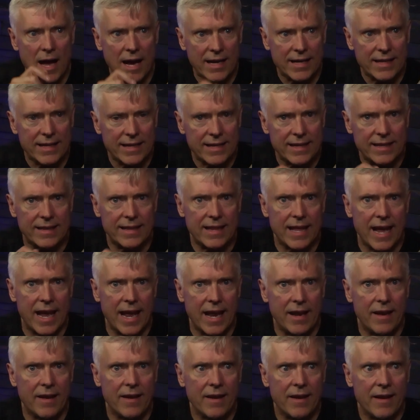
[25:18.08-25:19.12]
did it
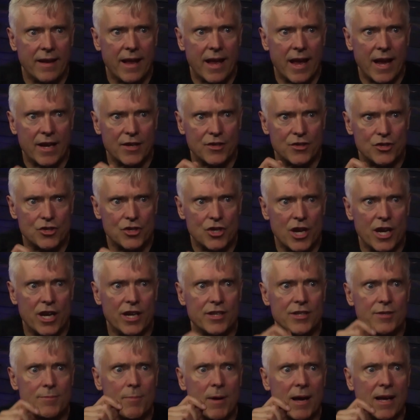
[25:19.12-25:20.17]
then has
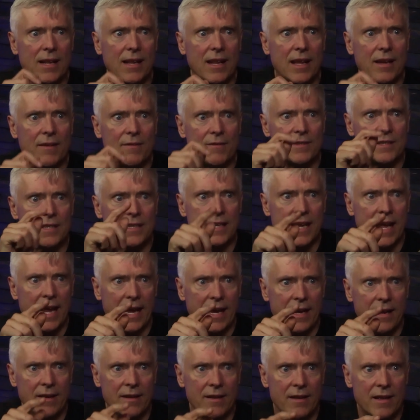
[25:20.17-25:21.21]
changed my life
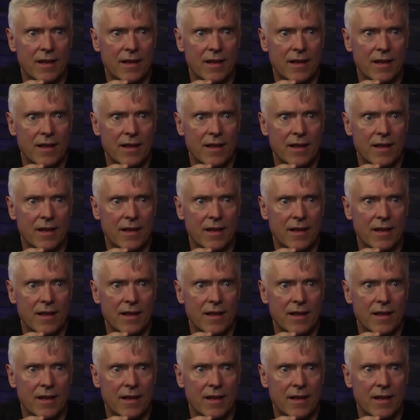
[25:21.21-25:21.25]
today.